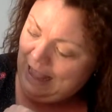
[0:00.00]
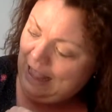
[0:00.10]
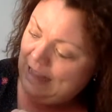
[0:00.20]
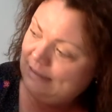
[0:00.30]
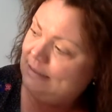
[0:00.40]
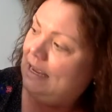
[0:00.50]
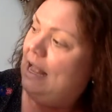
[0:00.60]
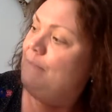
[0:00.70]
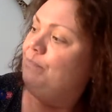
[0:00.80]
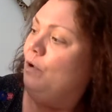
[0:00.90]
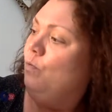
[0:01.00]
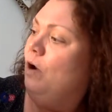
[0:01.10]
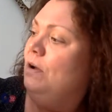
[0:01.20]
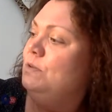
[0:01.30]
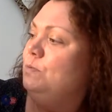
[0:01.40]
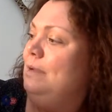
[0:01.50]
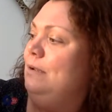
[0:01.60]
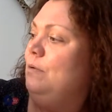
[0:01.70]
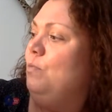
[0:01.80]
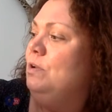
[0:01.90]
And what
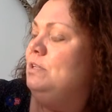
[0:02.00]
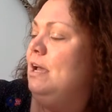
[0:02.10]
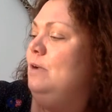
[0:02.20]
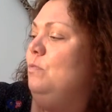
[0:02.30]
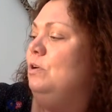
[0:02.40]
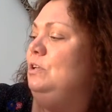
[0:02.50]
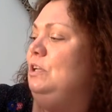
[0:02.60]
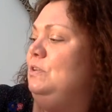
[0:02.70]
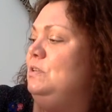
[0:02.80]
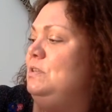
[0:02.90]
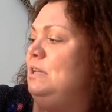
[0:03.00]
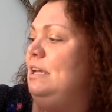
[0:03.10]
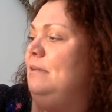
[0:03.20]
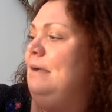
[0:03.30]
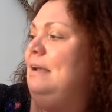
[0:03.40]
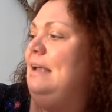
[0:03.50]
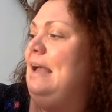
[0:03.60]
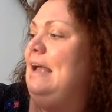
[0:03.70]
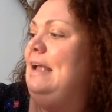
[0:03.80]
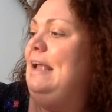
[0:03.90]
I want you to do,
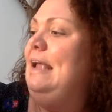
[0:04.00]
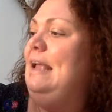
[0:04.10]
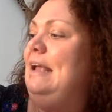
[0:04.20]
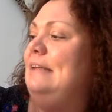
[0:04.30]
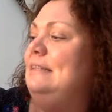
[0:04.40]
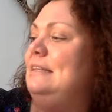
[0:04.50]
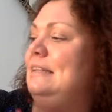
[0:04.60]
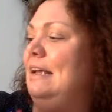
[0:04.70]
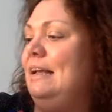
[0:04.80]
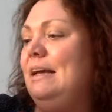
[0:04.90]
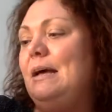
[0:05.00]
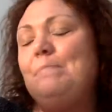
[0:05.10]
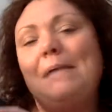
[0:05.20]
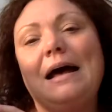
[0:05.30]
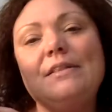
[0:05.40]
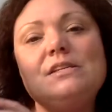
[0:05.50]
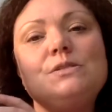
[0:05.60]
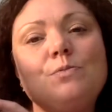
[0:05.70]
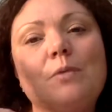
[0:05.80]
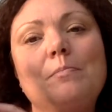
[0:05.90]
okay, is think about the
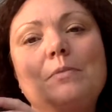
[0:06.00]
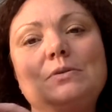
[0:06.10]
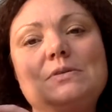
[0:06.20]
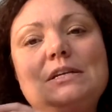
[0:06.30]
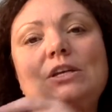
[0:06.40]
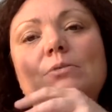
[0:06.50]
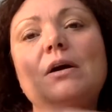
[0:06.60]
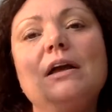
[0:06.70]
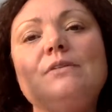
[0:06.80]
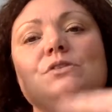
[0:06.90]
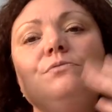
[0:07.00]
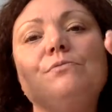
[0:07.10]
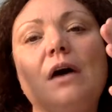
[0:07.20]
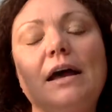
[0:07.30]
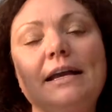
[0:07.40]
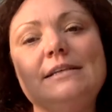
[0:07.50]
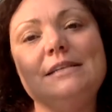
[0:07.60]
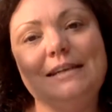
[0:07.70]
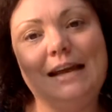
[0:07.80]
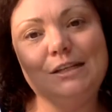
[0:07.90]
swamp monster. You are going to write
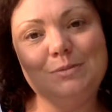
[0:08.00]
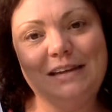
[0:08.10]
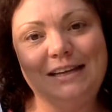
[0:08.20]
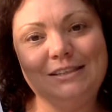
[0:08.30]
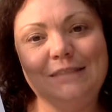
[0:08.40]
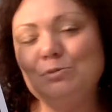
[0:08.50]
an explanation.